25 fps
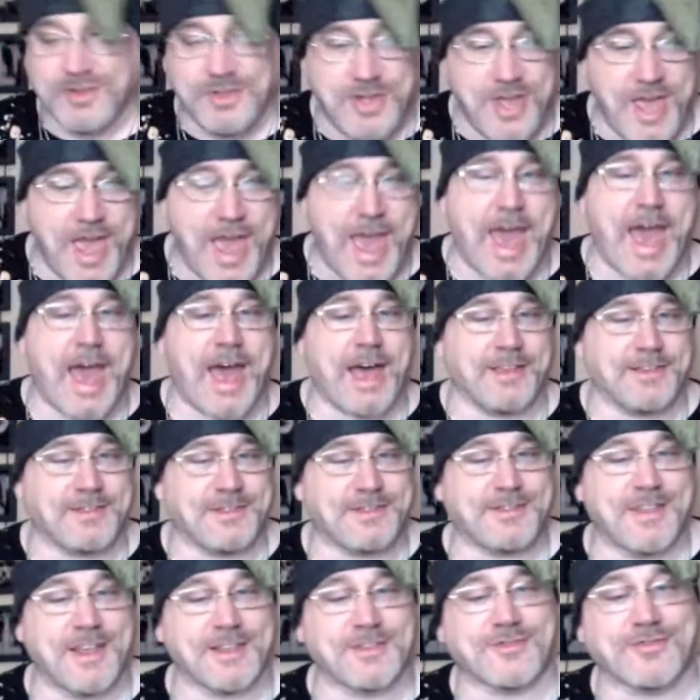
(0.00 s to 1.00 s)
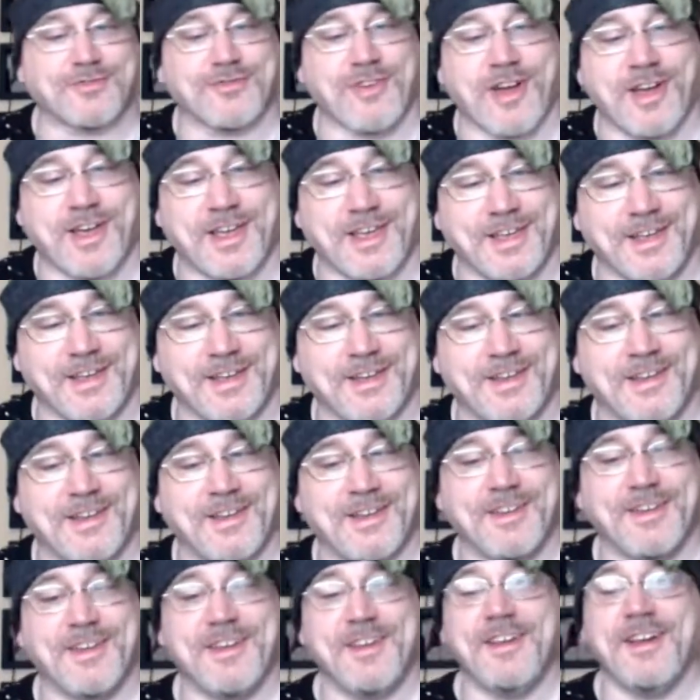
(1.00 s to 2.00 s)
Yes, that's right.
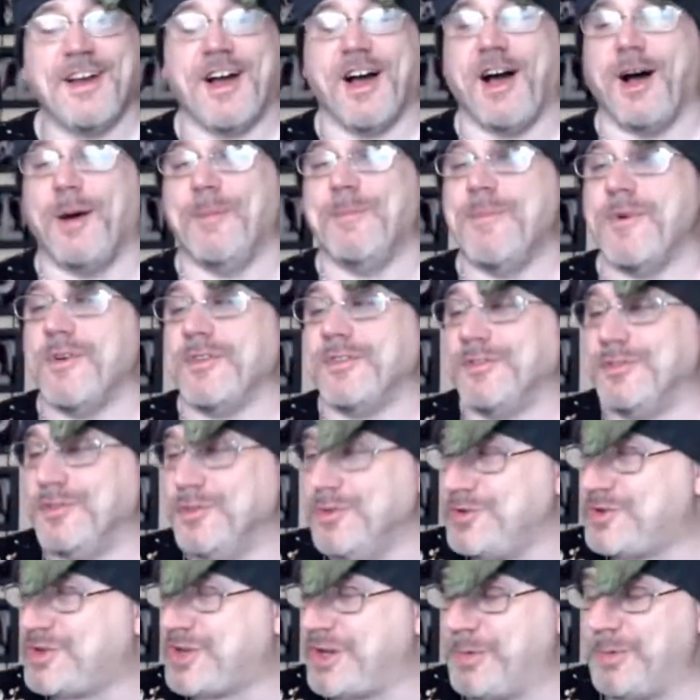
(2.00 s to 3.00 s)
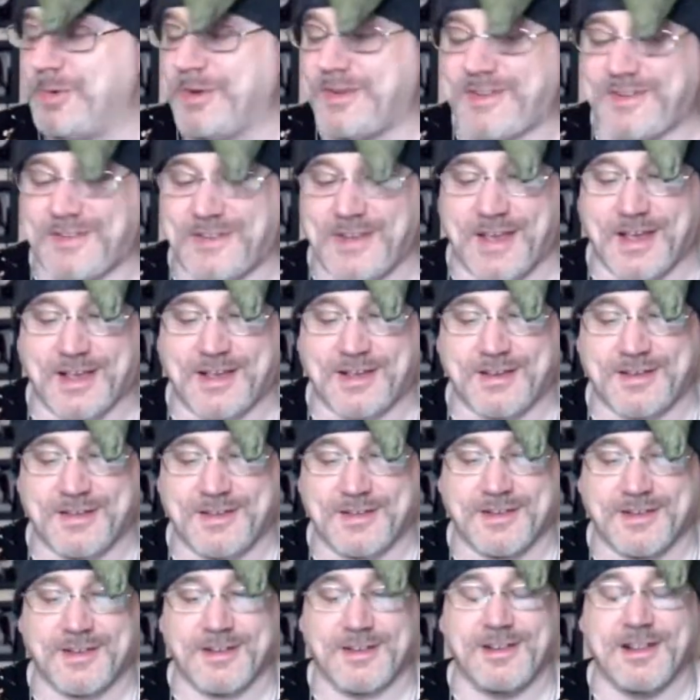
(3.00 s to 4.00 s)
Lucian was sick
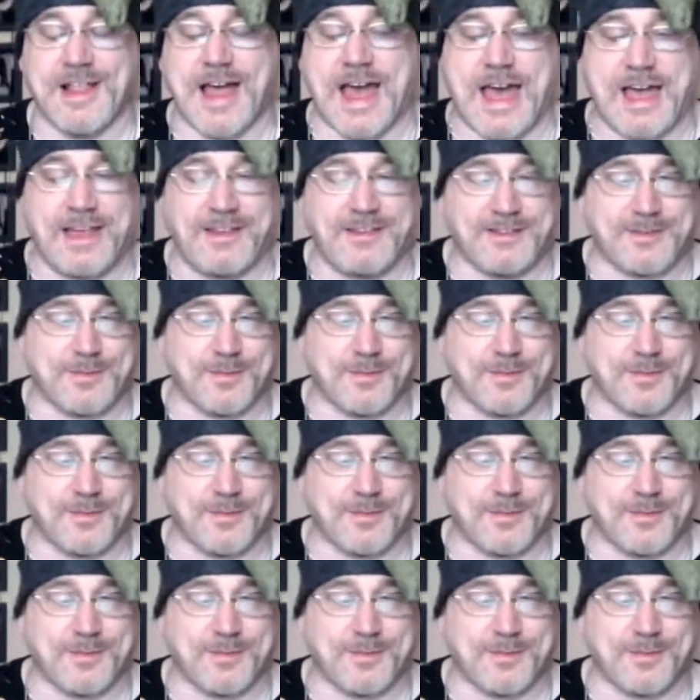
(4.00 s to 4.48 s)
last,